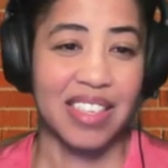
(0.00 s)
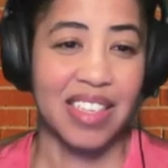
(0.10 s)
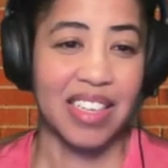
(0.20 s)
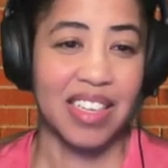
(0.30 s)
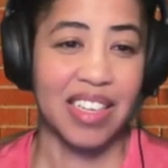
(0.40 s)

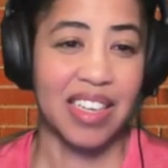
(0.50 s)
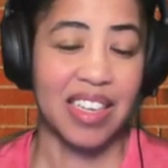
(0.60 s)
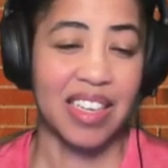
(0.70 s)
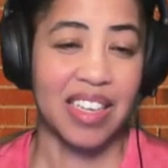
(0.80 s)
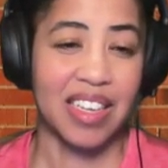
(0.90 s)
I
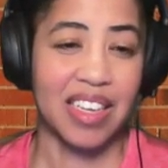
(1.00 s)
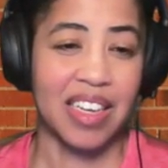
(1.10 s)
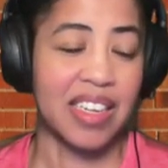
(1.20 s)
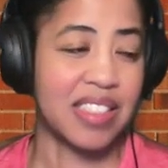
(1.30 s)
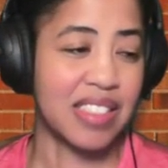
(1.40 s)

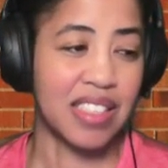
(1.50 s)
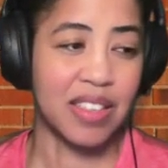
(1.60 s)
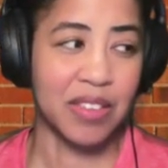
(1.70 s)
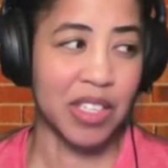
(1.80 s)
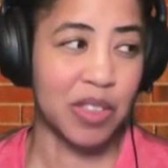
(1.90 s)
didn't see The
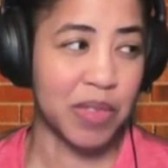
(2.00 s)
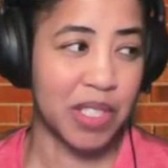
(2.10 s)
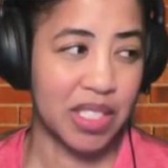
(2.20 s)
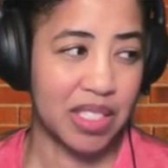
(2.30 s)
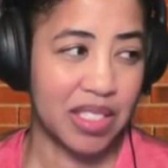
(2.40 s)
Green
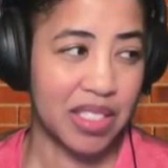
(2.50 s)
Book.